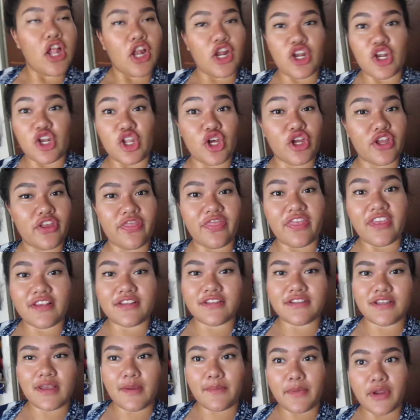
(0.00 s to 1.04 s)
look this
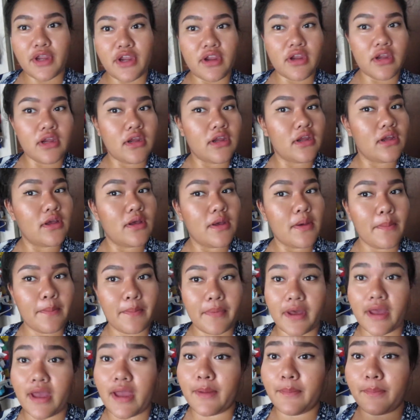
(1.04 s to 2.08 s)
summer,
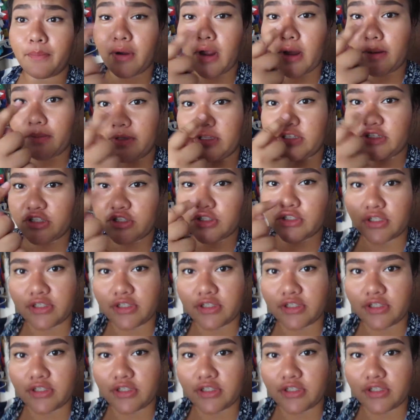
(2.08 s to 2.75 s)
but I'm probably just